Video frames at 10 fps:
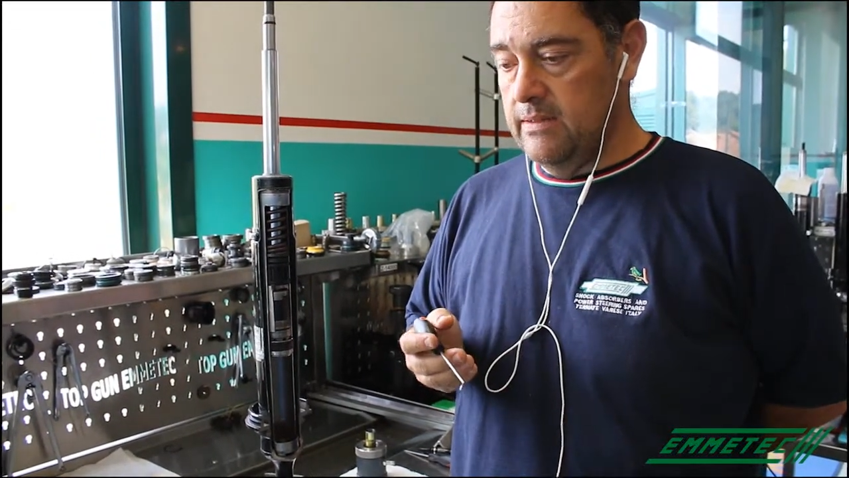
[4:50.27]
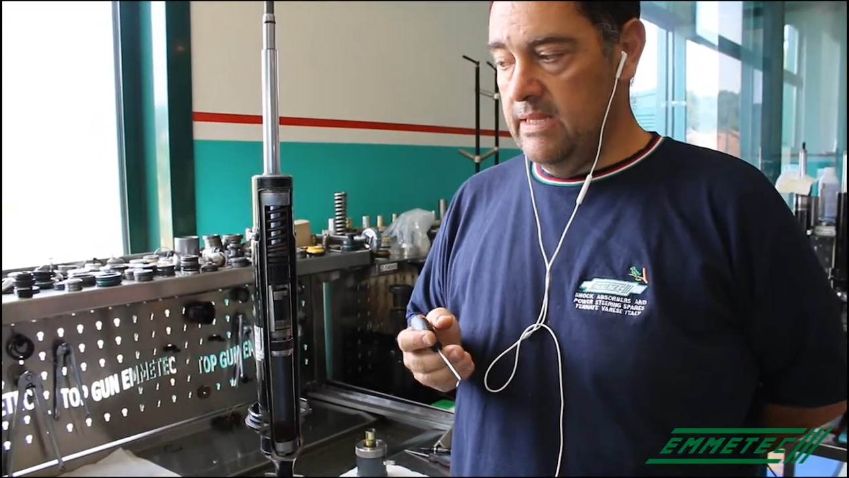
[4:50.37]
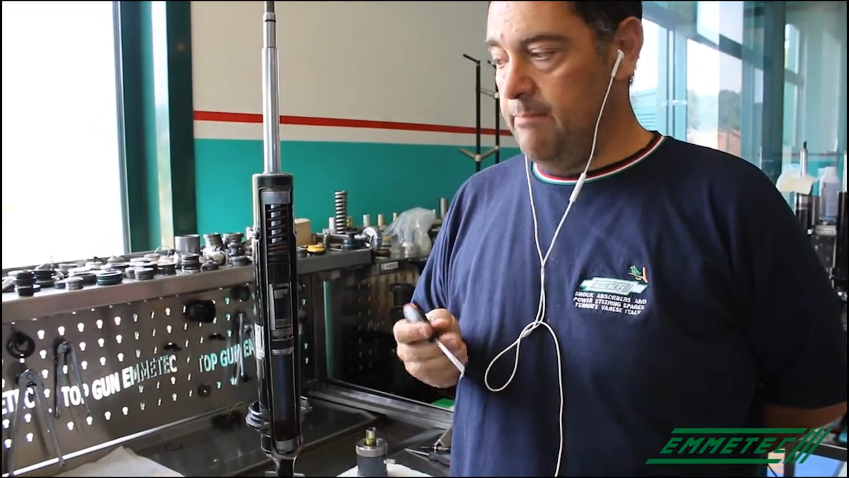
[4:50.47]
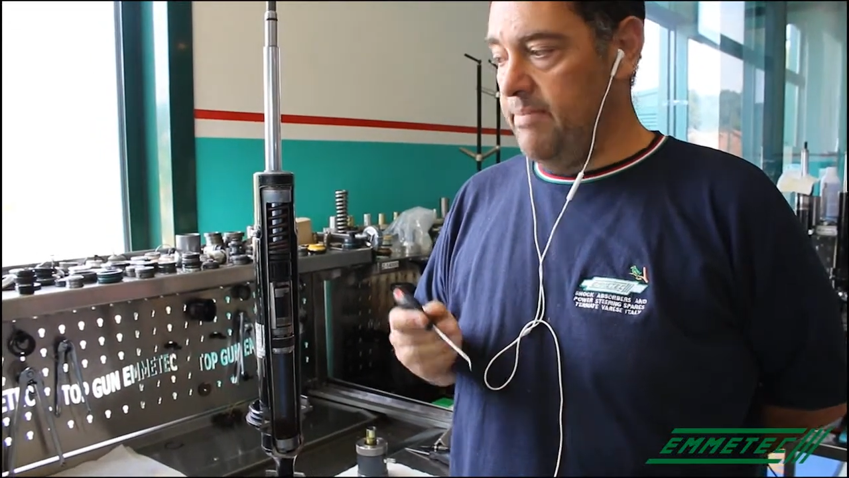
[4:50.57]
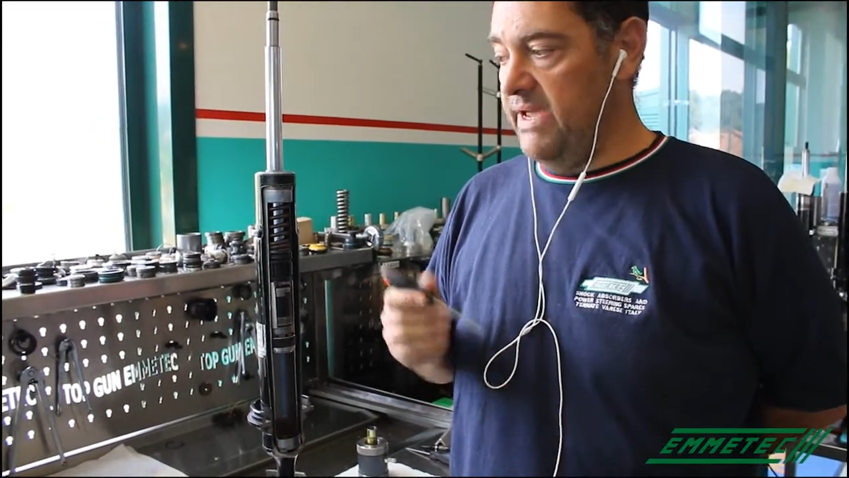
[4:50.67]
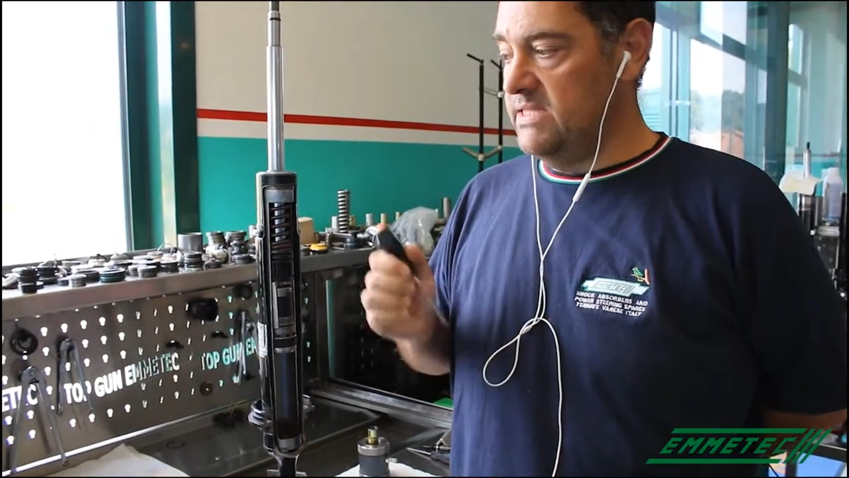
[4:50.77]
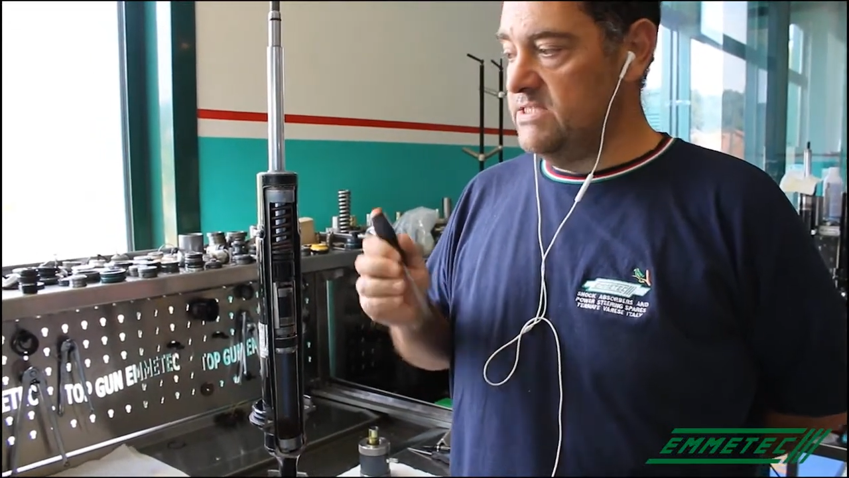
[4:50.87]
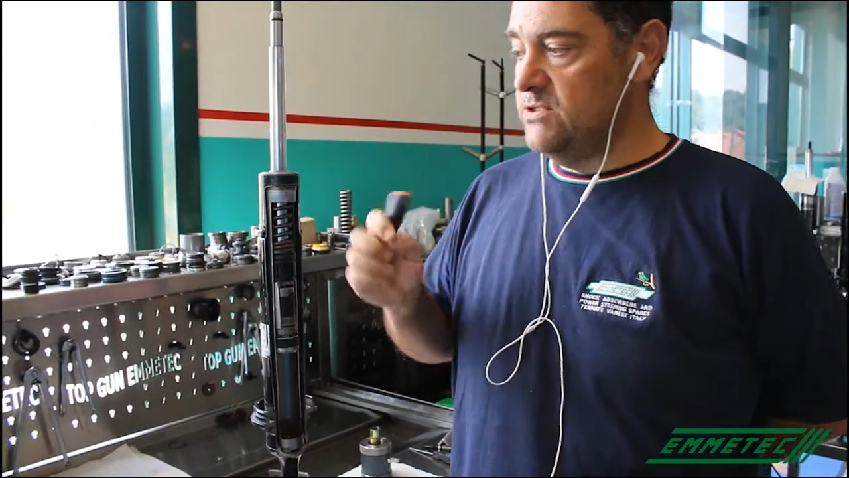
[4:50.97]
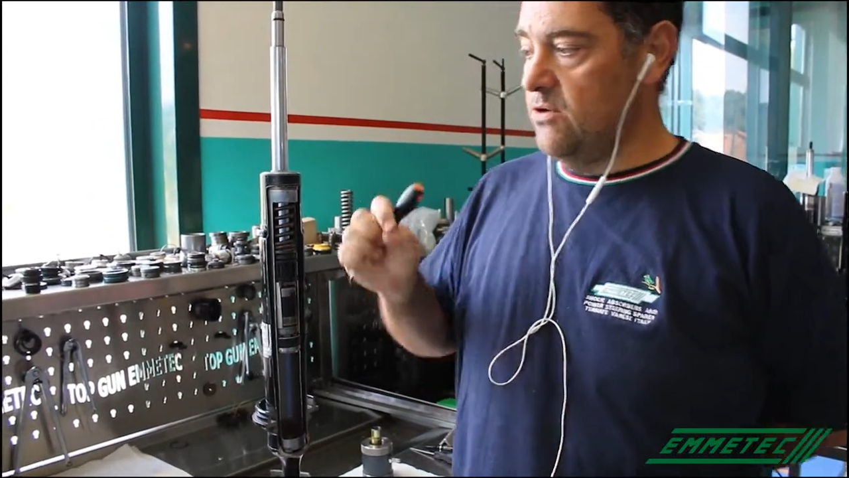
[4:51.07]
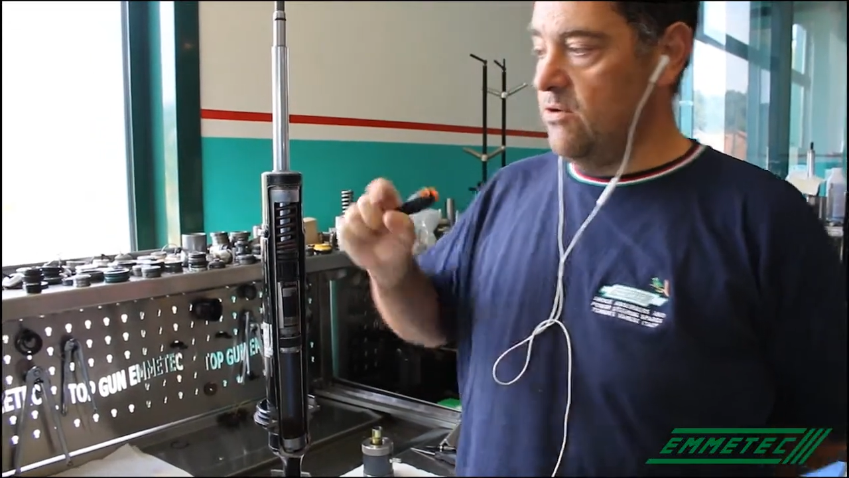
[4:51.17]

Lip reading: depends